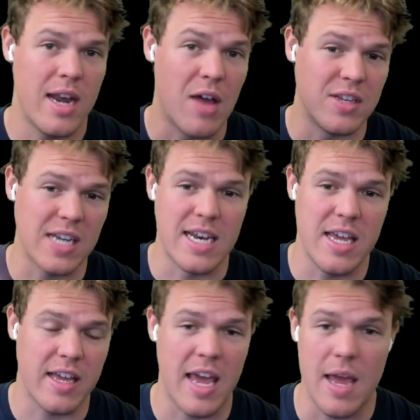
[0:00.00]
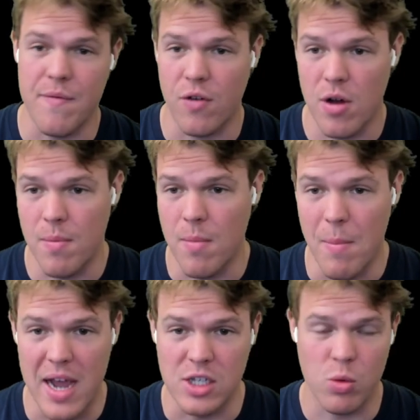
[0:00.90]
Now, this idea came from
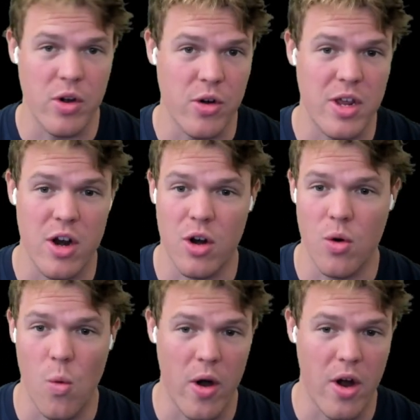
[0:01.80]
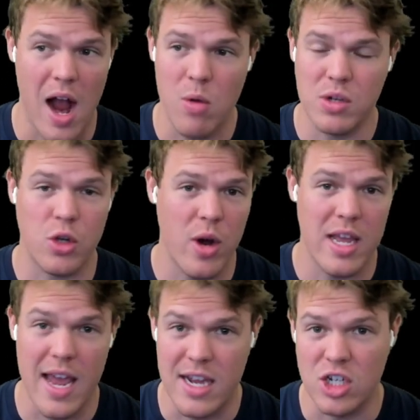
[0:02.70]
my Twitter here where I was creating
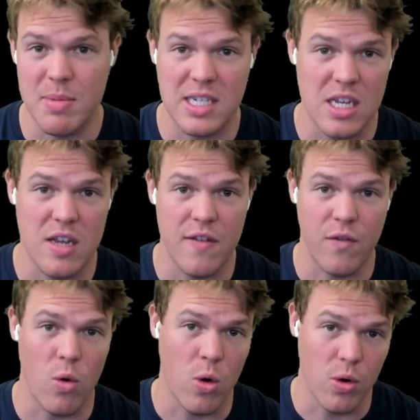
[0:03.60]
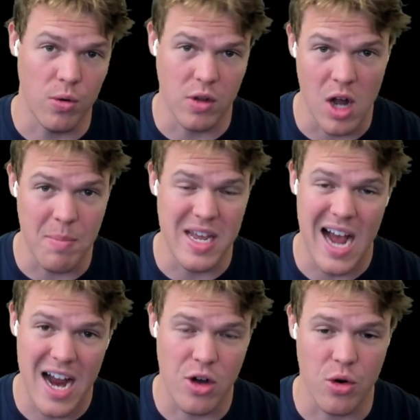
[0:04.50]
a GPT for the company
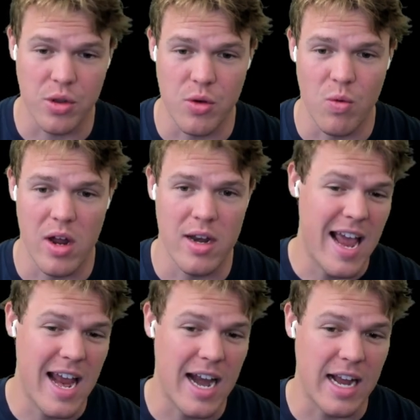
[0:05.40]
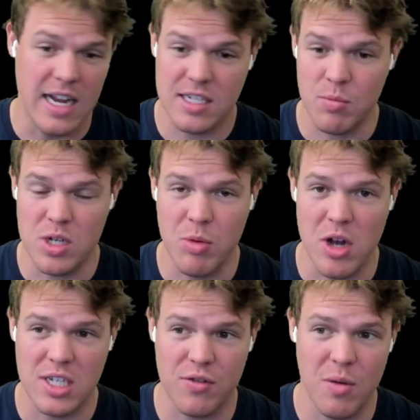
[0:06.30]
I currently run, and I got some
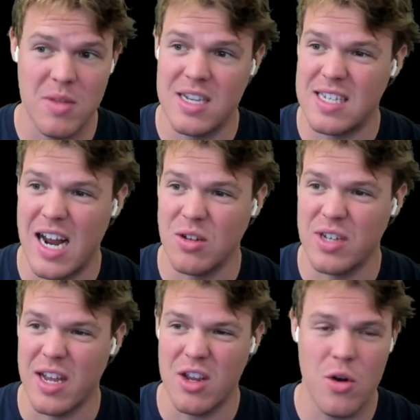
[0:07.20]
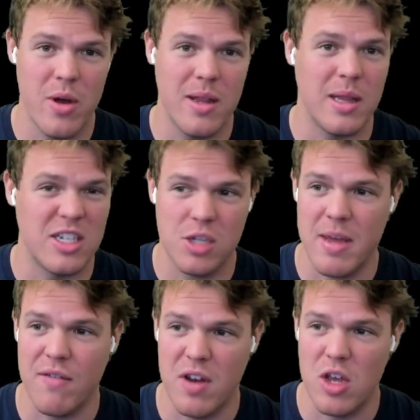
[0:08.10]
responses from this, and I was like, you know what, let's just make
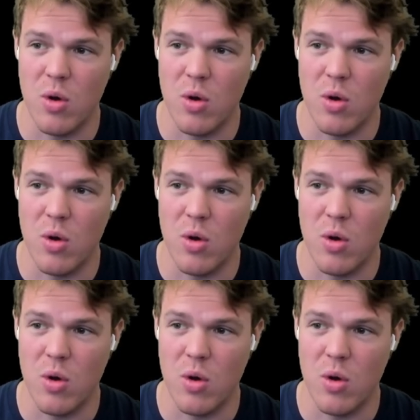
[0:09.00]
a video